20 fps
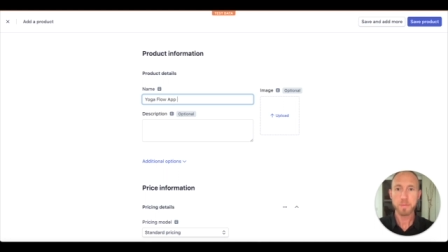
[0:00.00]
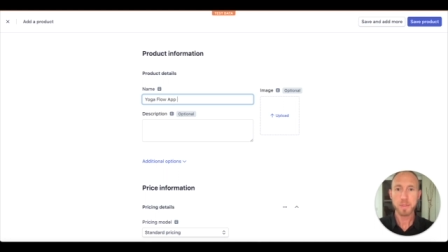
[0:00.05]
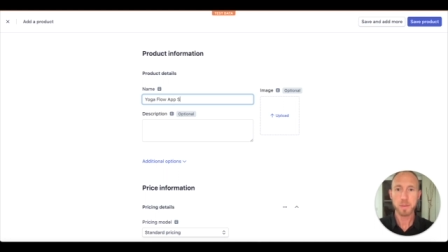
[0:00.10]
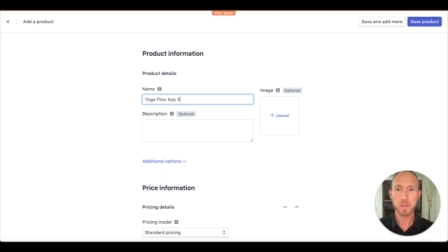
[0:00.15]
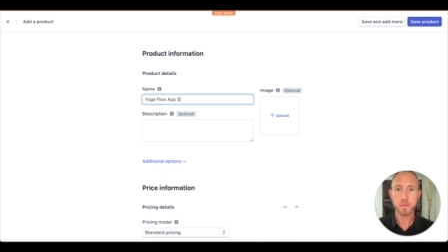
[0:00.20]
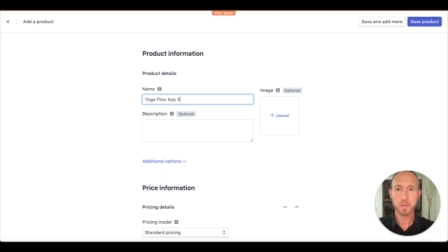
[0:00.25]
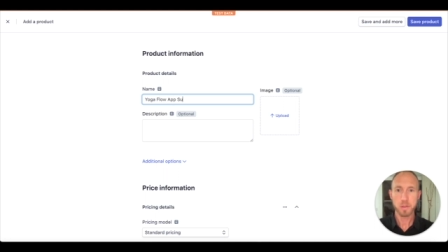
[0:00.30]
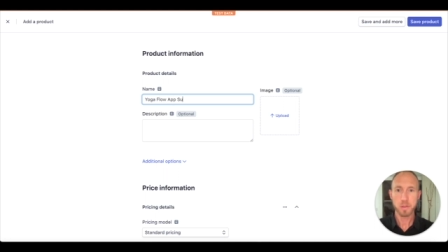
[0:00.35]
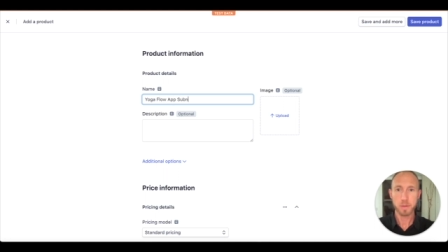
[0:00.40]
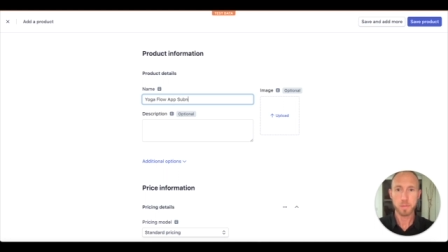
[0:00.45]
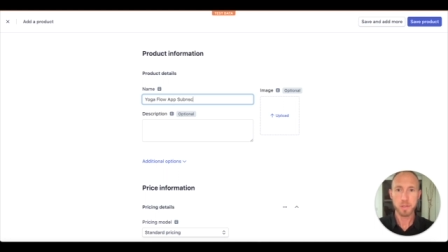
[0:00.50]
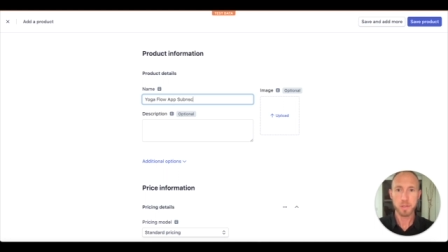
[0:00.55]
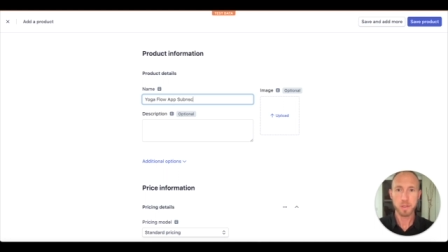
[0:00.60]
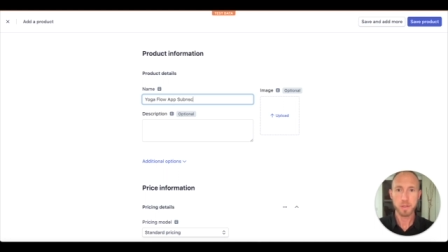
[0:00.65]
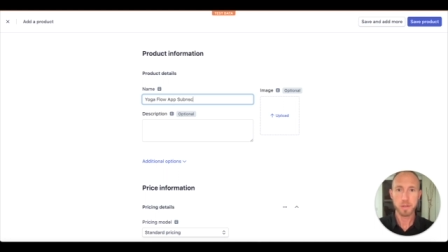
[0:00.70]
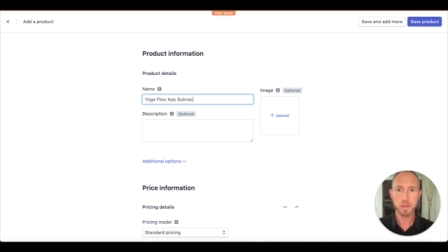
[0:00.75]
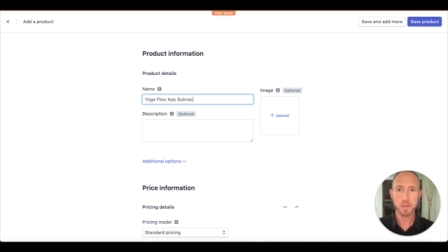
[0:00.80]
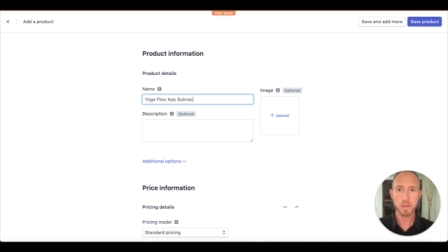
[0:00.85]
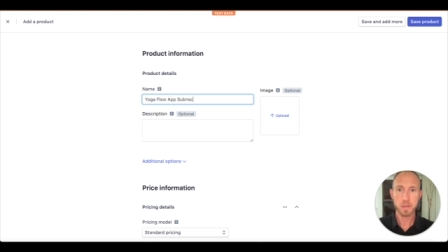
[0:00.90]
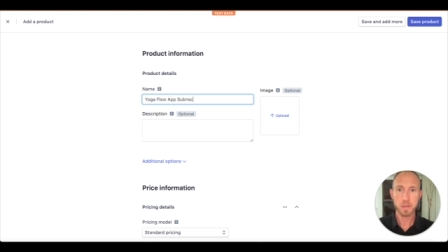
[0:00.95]
subscription,
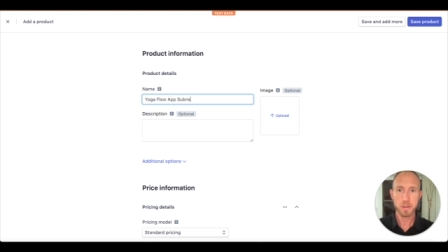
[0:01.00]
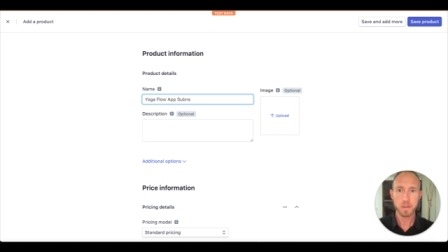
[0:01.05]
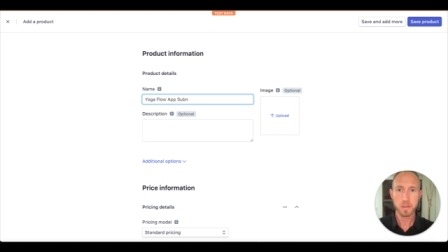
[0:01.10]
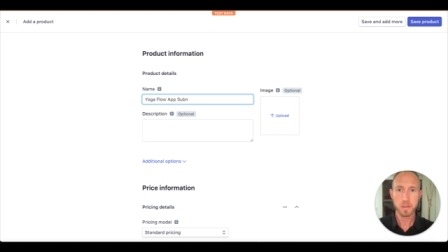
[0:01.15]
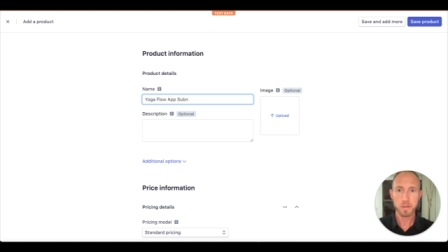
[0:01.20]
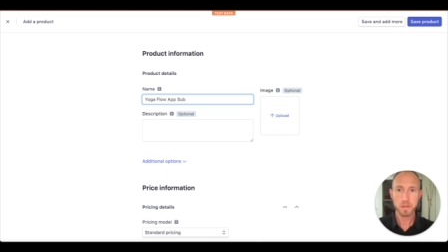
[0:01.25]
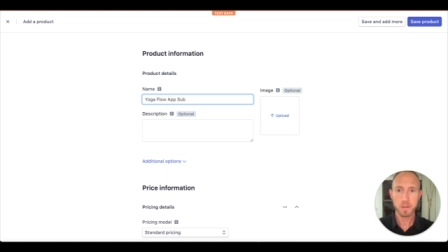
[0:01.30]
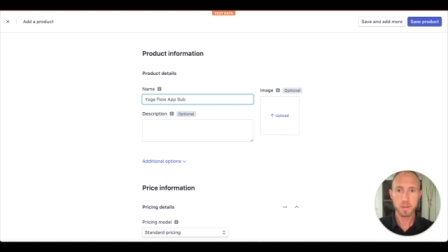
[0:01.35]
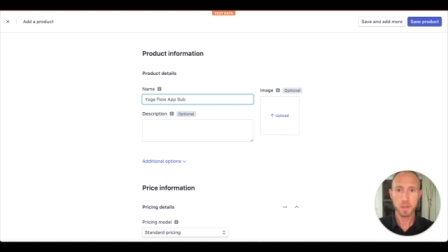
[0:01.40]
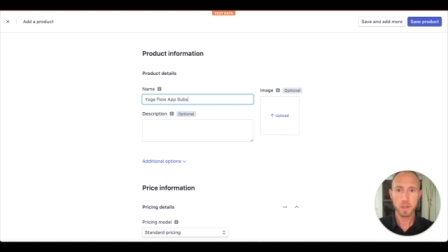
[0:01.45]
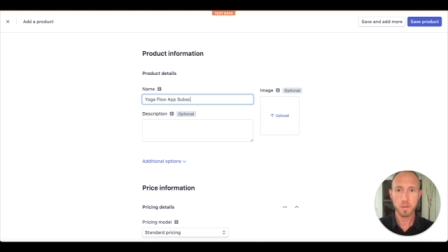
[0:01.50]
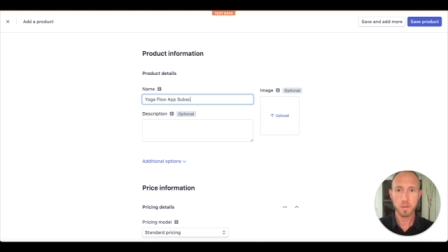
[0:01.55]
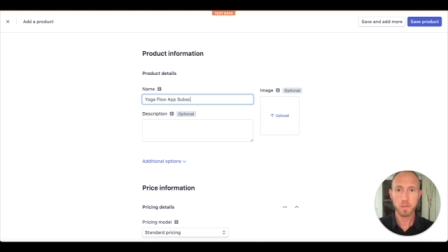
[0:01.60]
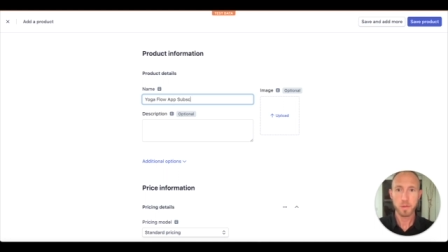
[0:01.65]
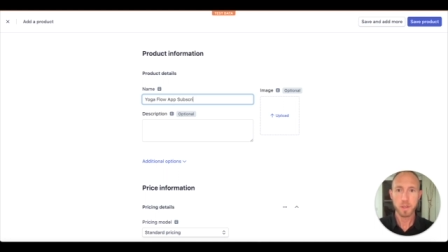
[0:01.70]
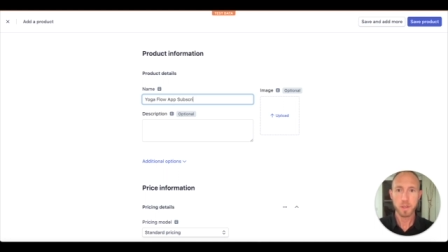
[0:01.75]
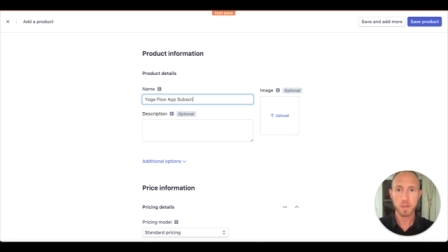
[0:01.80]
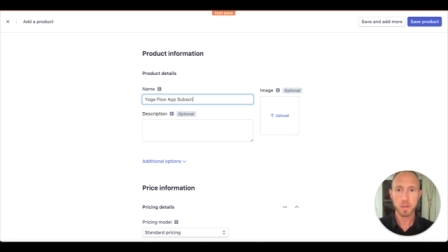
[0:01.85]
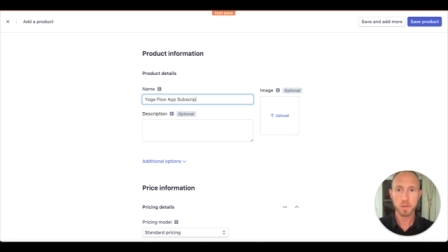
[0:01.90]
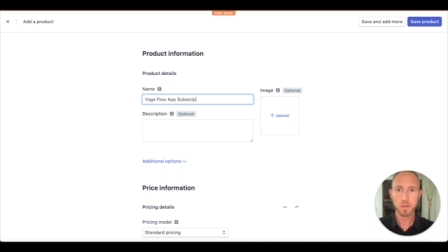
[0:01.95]

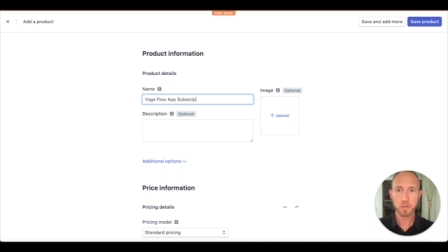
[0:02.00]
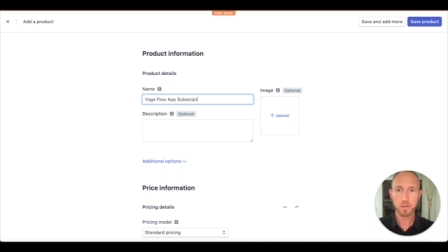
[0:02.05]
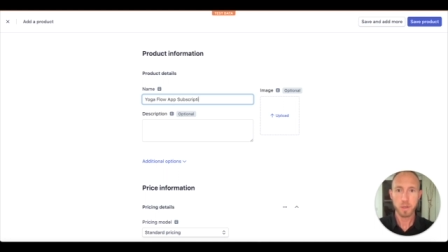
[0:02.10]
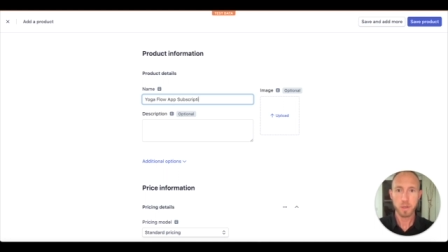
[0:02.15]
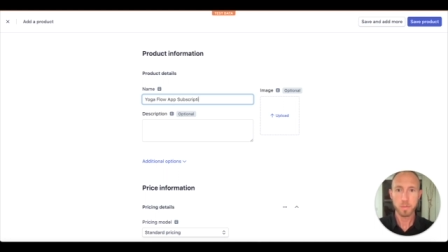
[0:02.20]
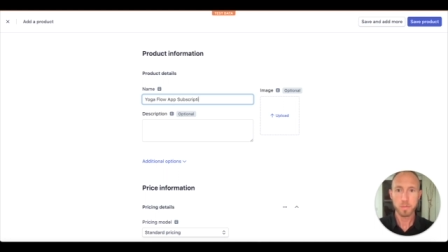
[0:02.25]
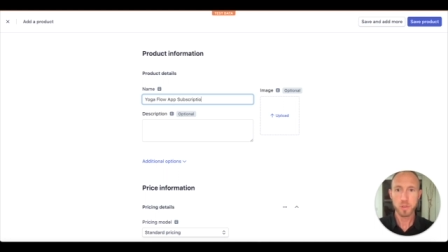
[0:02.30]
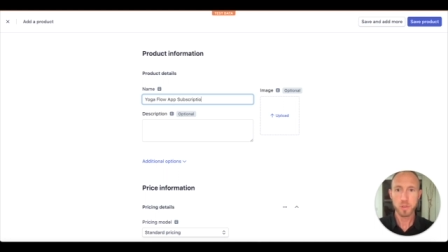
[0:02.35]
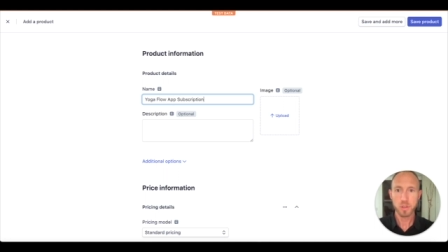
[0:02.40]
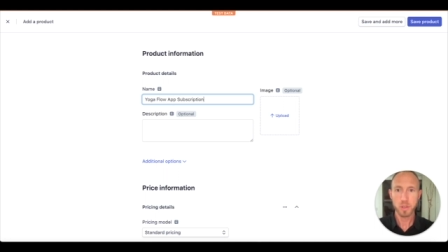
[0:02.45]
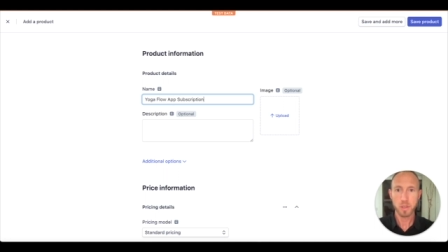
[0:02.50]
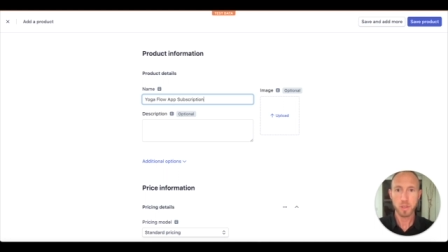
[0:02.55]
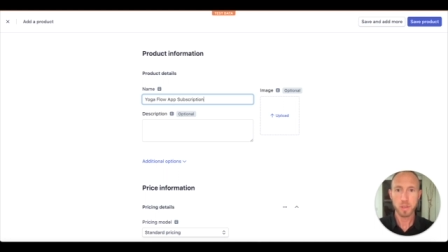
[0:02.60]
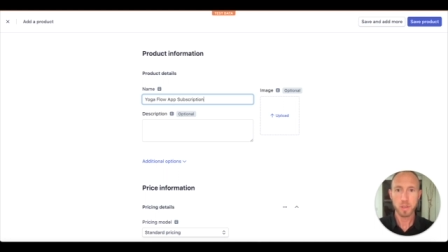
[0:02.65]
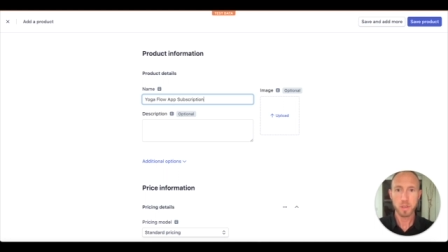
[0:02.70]
subscription.